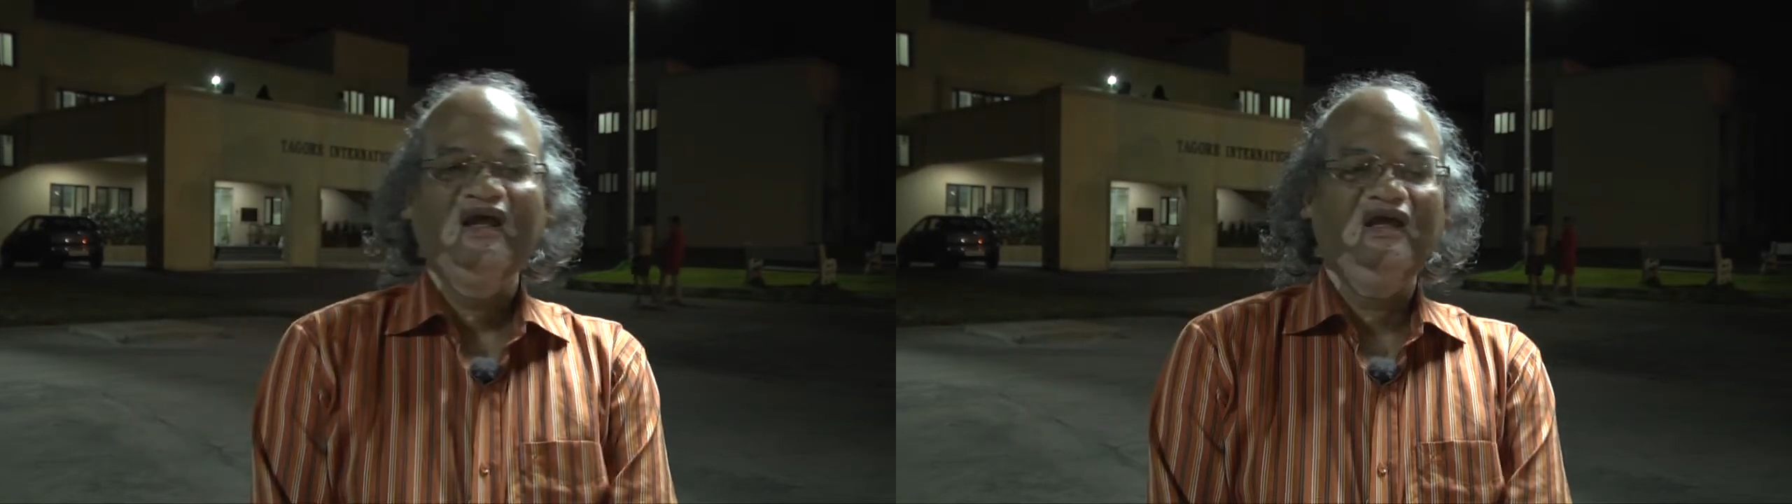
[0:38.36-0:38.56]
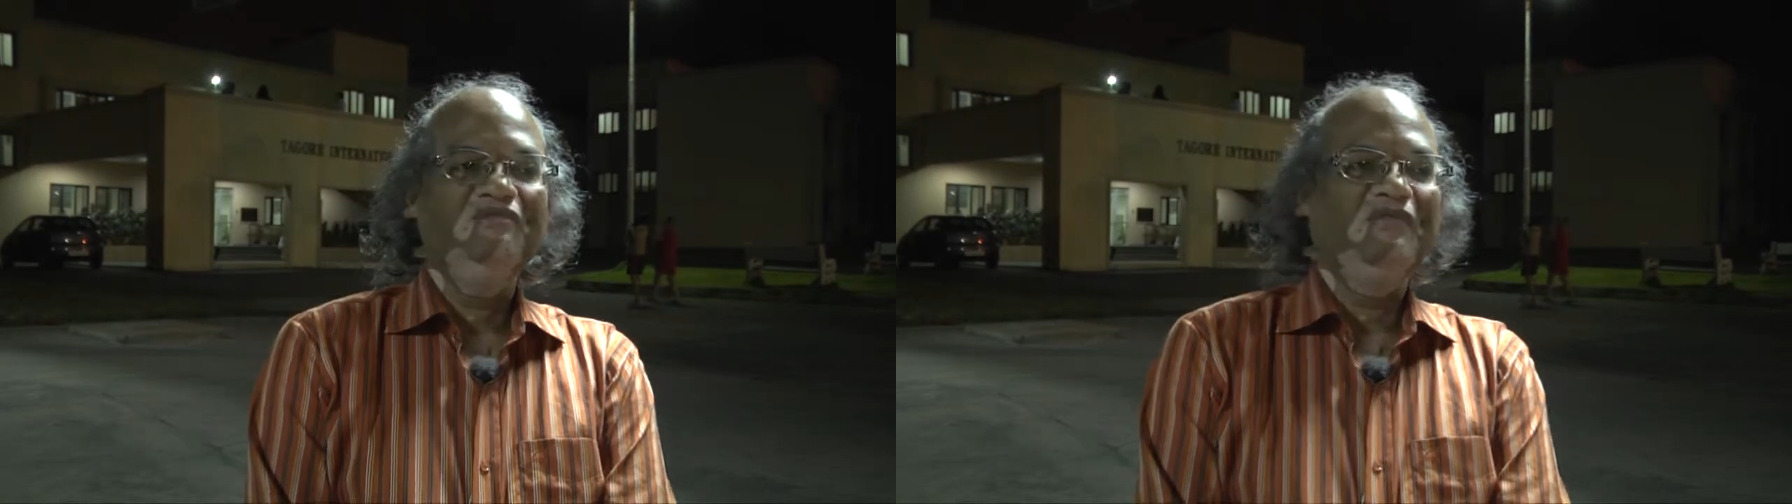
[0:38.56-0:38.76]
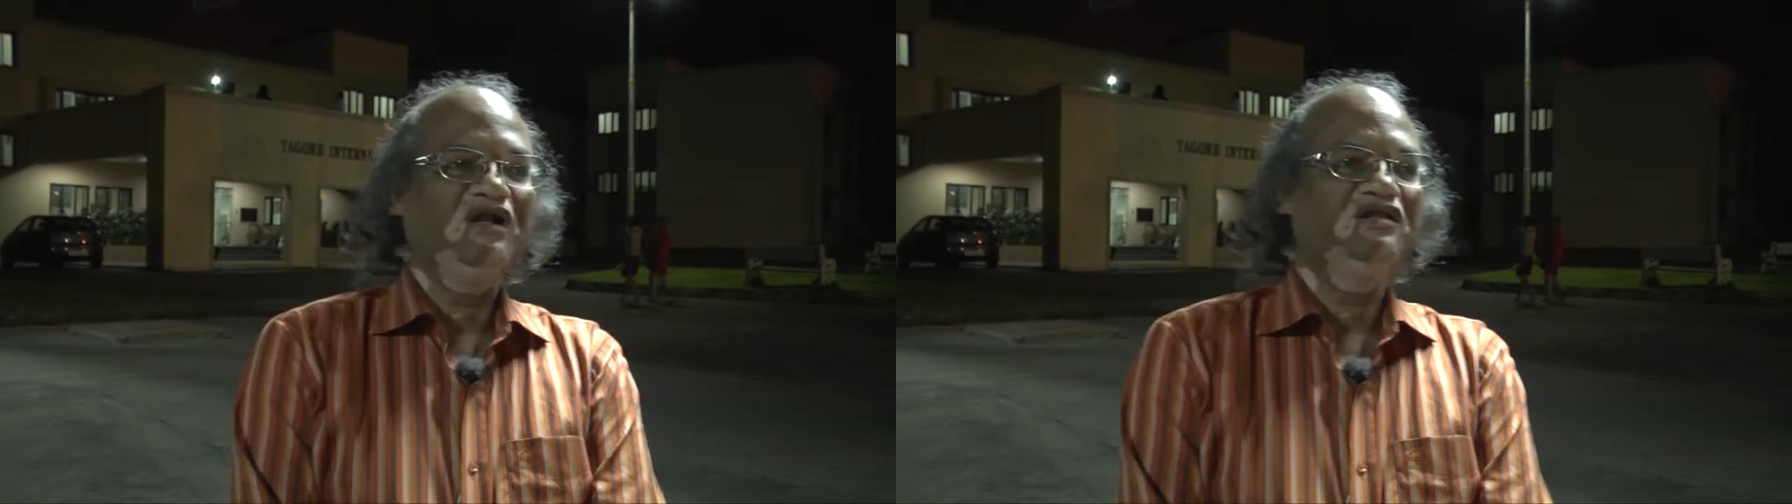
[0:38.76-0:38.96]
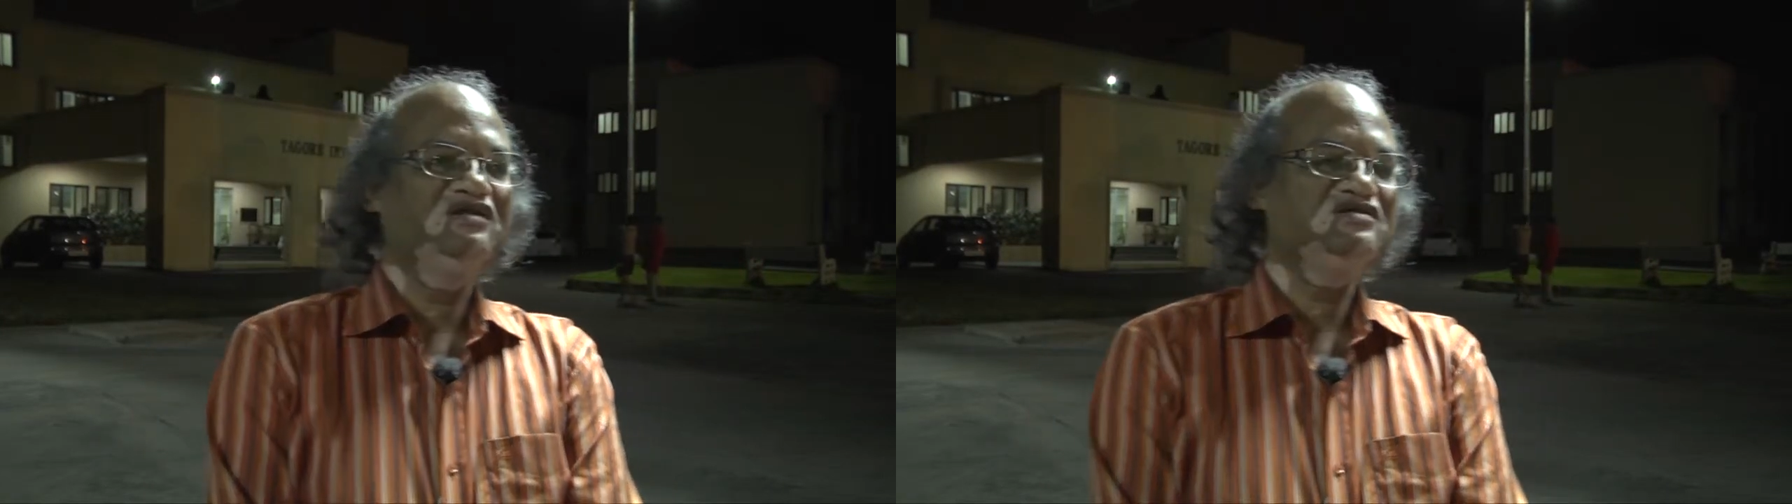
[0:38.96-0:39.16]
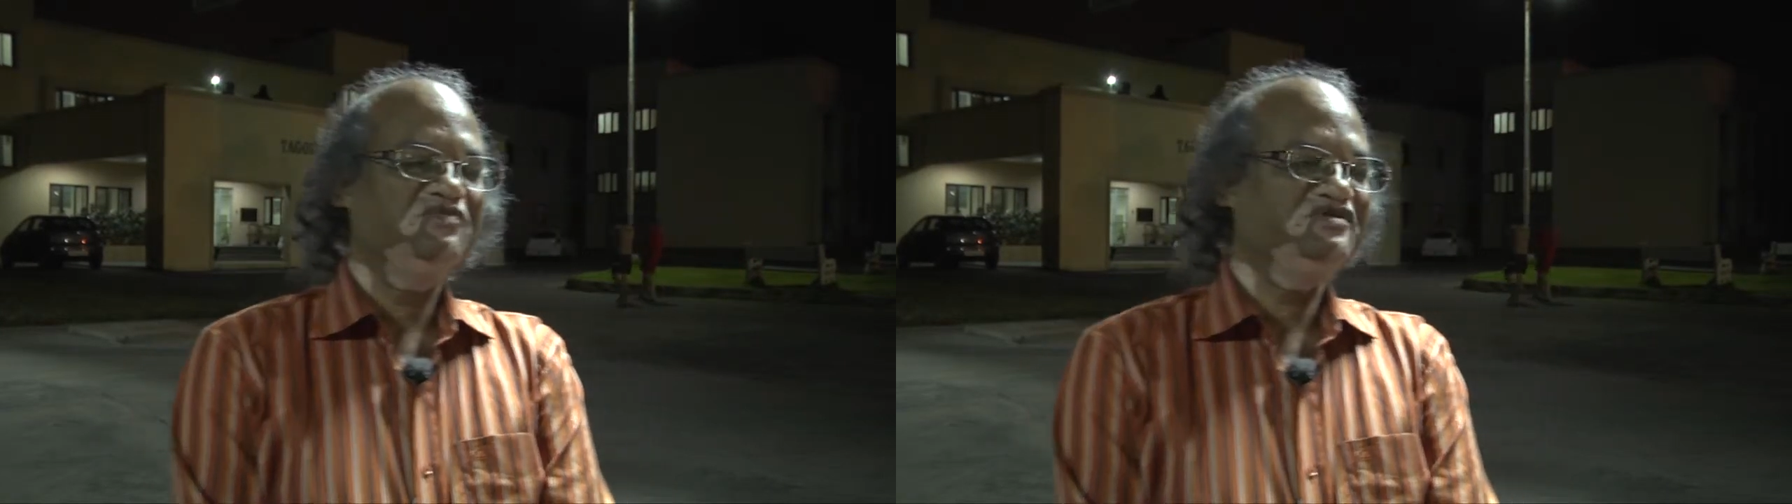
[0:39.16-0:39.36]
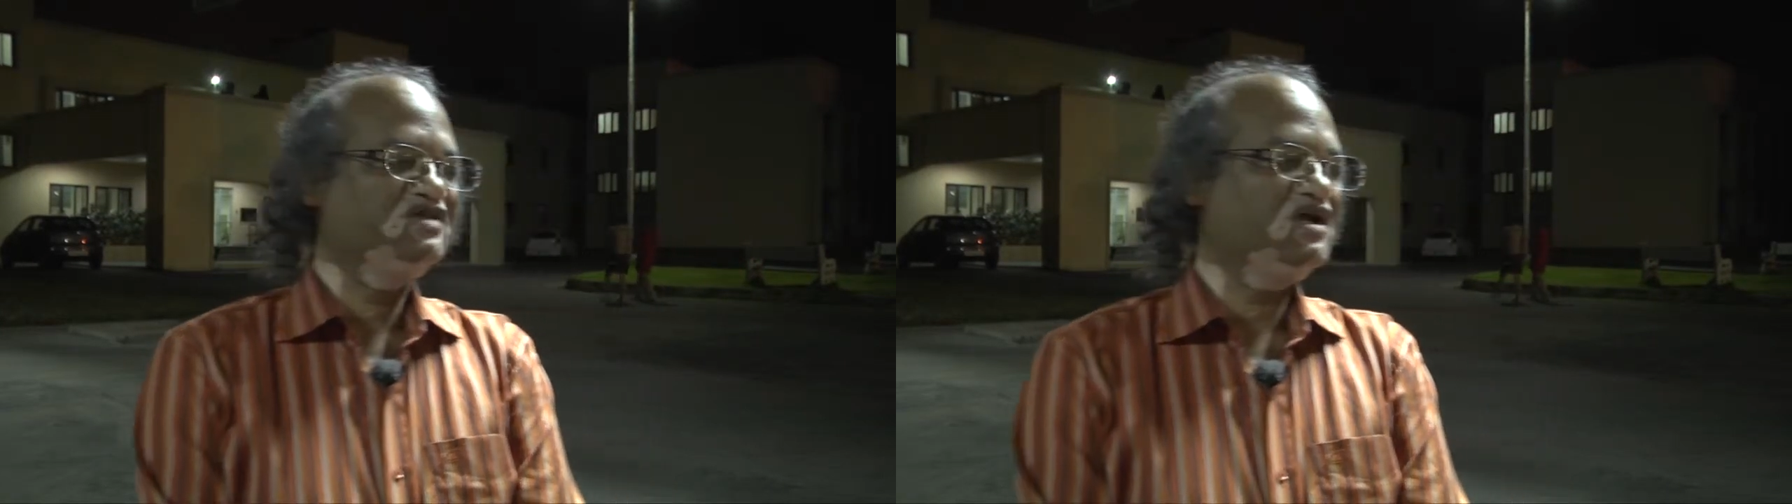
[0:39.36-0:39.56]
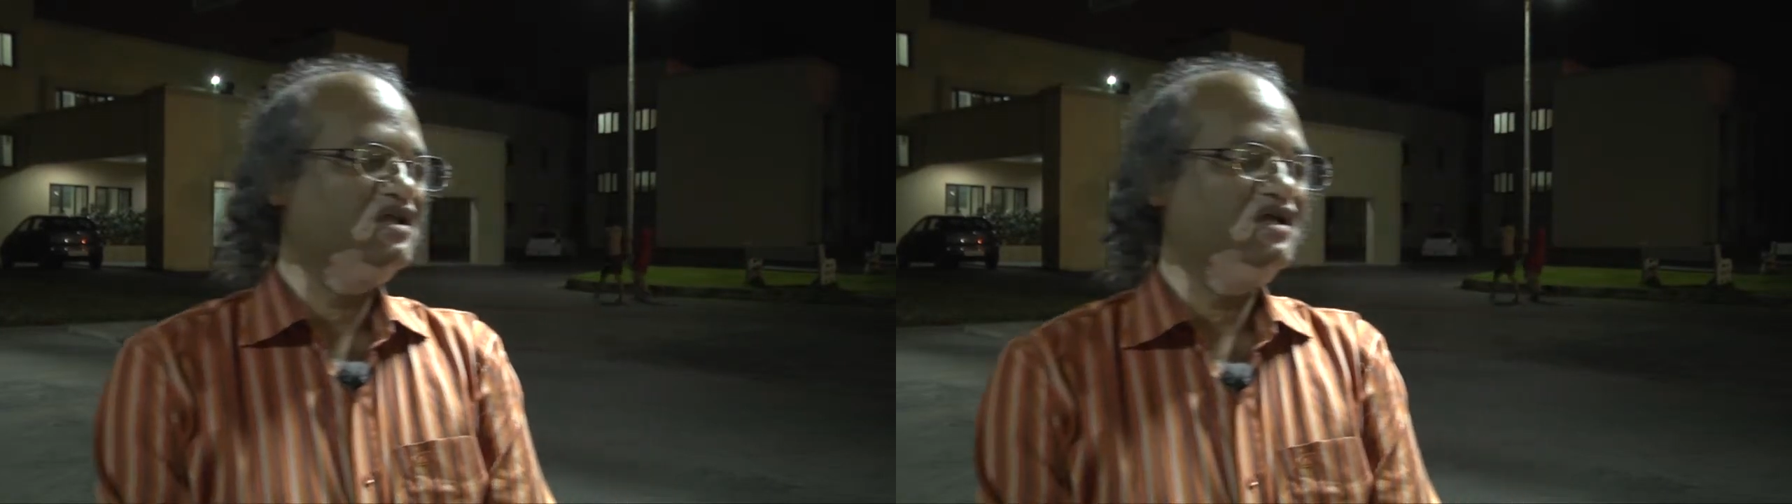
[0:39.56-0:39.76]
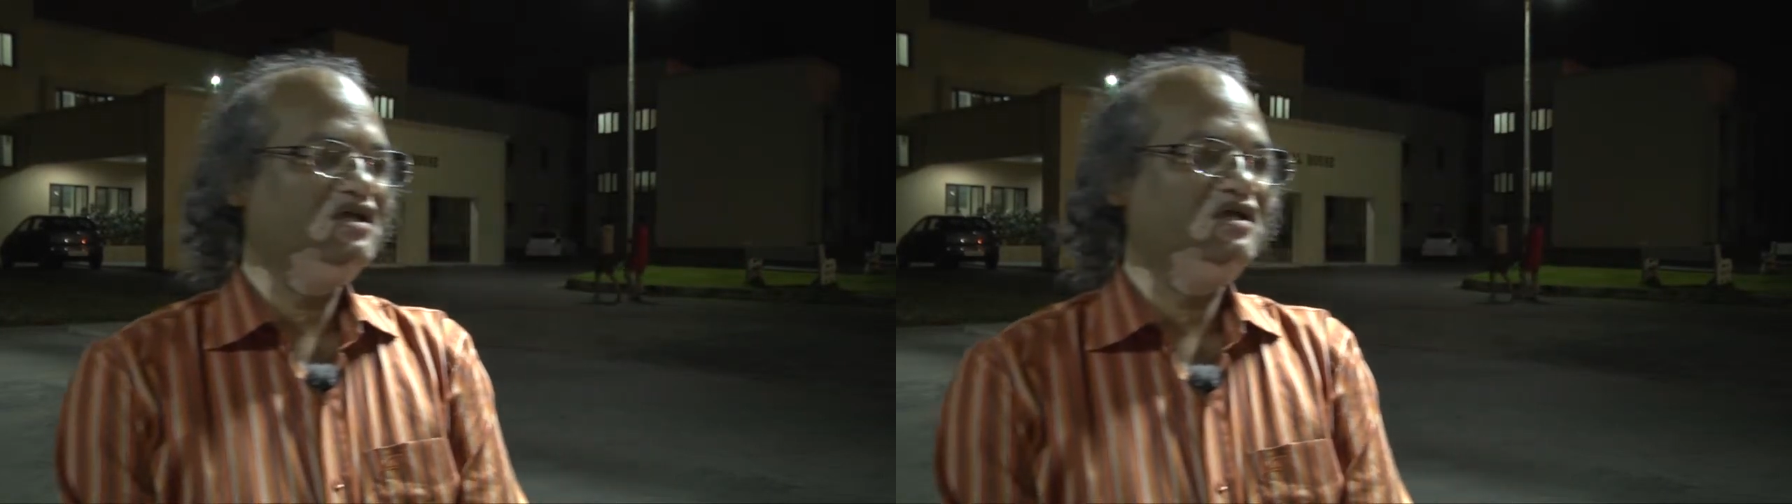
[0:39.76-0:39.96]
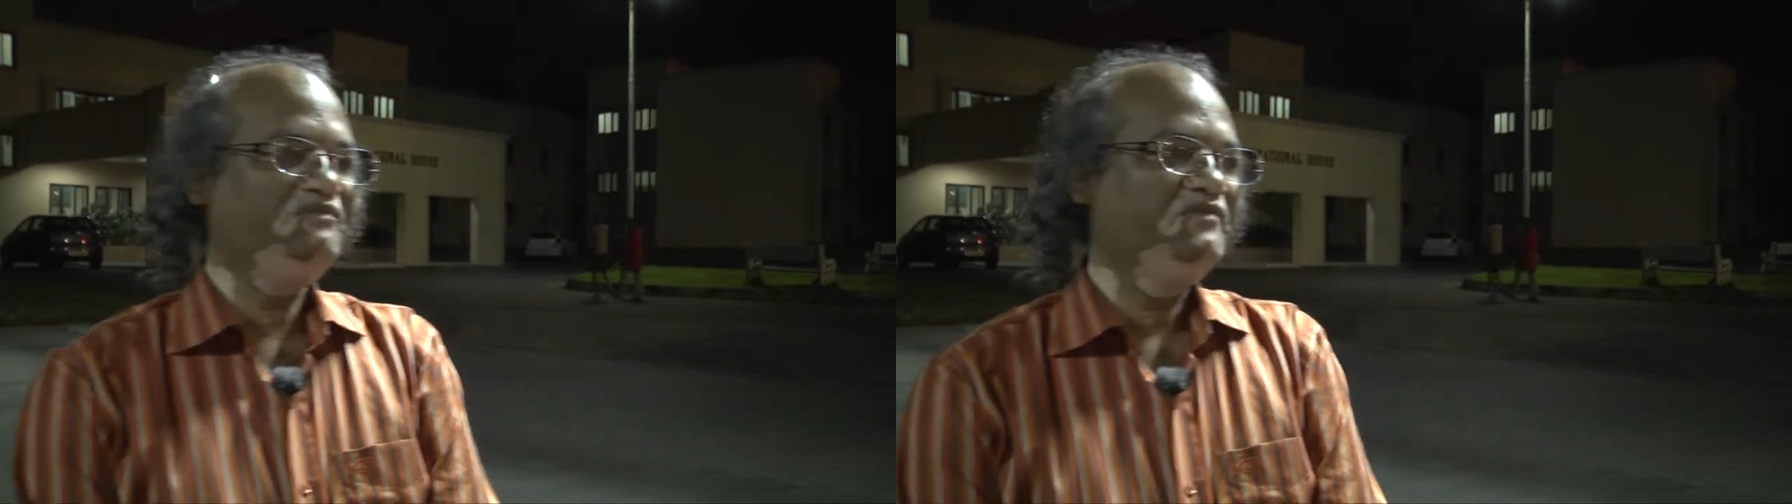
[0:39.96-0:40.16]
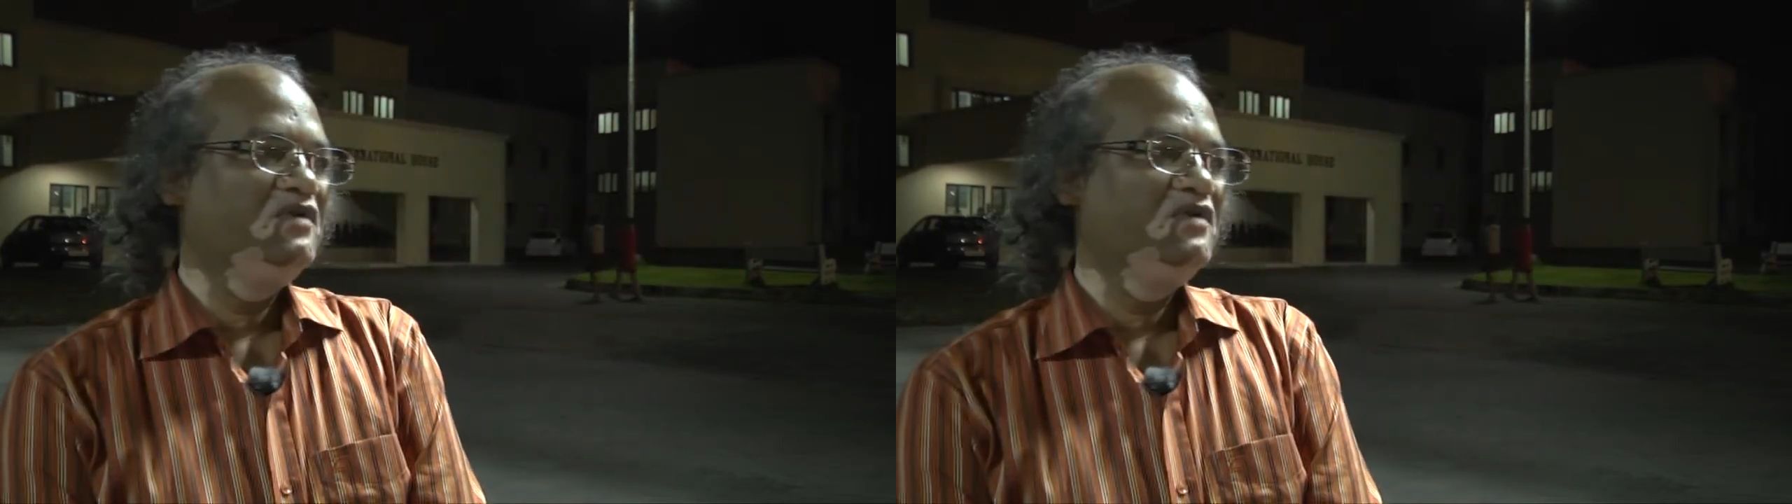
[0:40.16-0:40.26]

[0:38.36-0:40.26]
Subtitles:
In Bangladesh, basically,